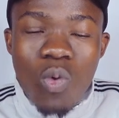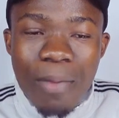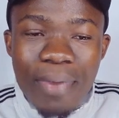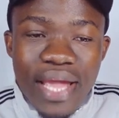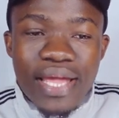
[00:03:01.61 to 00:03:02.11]

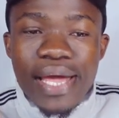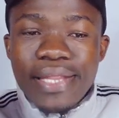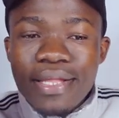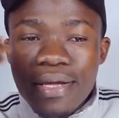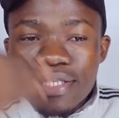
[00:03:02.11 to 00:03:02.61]
whereby
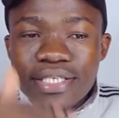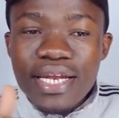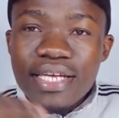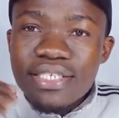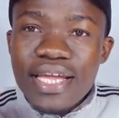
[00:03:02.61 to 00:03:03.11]
the
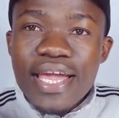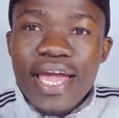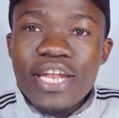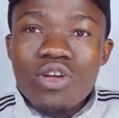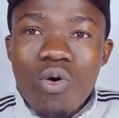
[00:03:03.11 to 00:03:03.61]
sellers, they
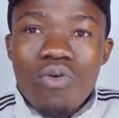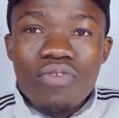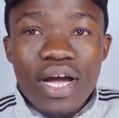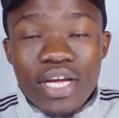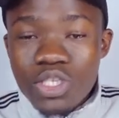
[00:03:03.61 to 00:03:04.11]
hand
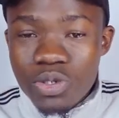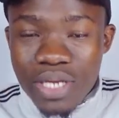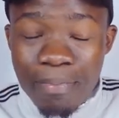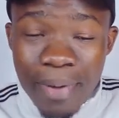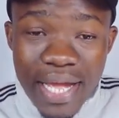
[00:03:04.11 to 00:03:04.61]
over to
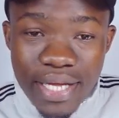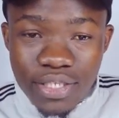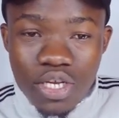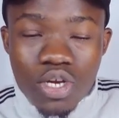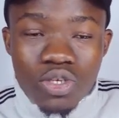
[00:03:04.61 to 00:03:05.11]
the
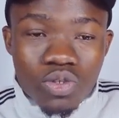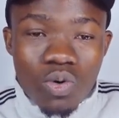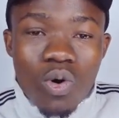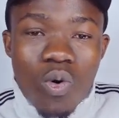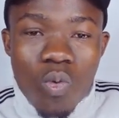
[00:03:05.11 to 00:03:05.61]
buyers.
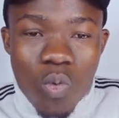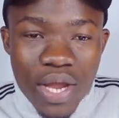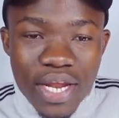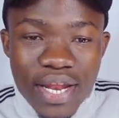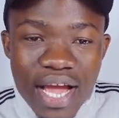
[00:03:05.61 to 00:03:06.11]
So
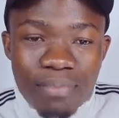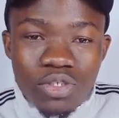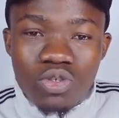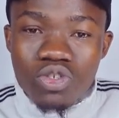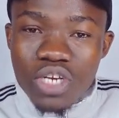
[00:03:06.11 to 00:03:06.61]
when it comes
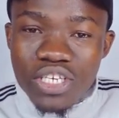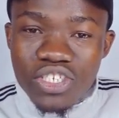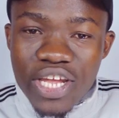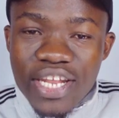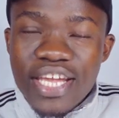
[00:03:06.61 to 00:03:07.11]
to trend
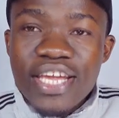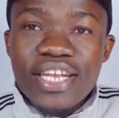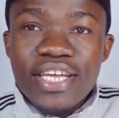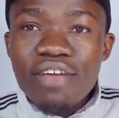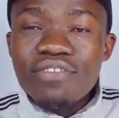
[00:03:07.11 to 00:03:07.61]
trading,
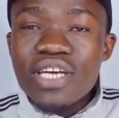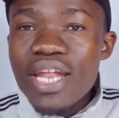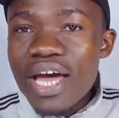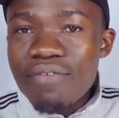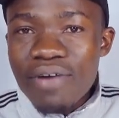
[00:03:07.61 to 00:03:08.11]
it gives you an
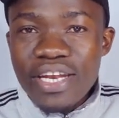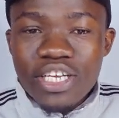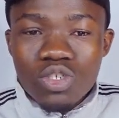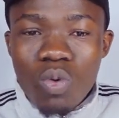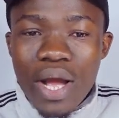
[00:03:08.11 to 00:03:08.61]

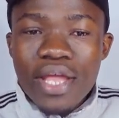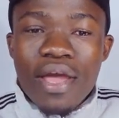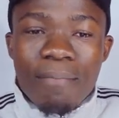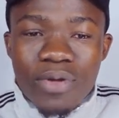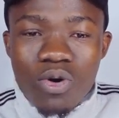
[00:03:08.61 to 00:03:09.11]
advantage. Why?
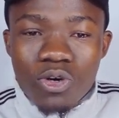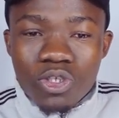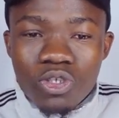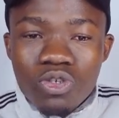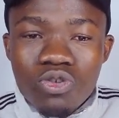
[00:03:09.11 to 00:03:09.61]

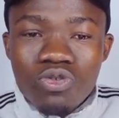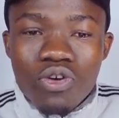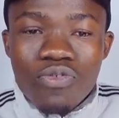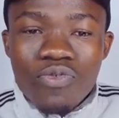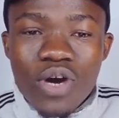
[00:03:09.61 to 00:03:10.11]
Because you do
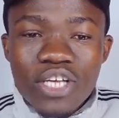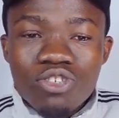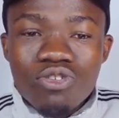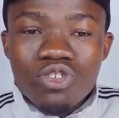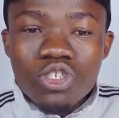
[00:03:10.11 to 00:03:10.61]
not focus
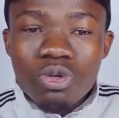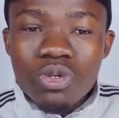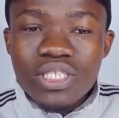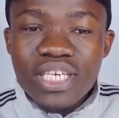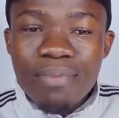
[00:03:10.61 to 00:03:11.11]
on
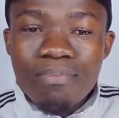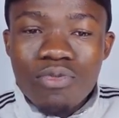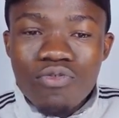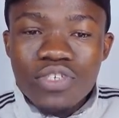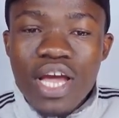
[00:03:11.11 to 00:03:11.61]
short-term
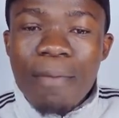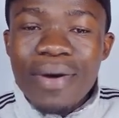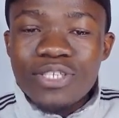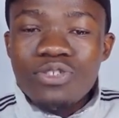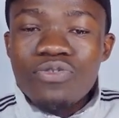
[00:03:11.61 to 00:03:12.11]
moves,
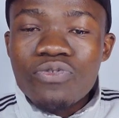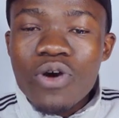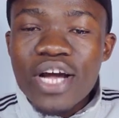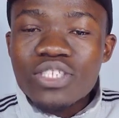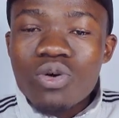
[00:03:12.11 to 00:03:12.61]
but you
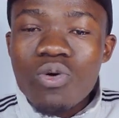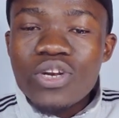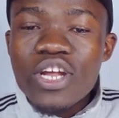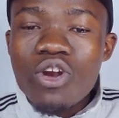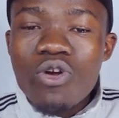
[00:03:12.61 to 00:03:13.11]
focus
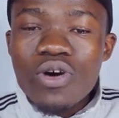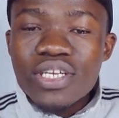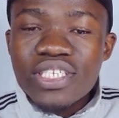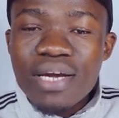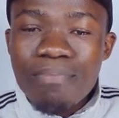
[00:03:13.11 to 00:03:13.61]
on the
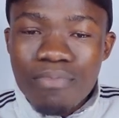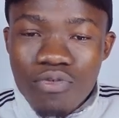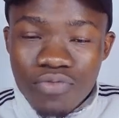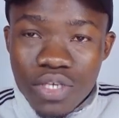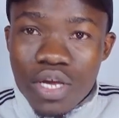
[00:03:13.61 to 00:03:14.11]
long-term
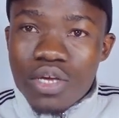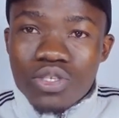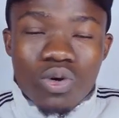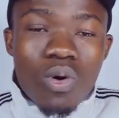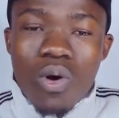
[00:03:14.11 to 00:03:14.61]
moves.
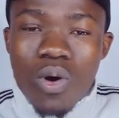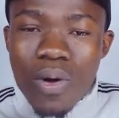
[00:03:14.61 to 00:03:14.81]
So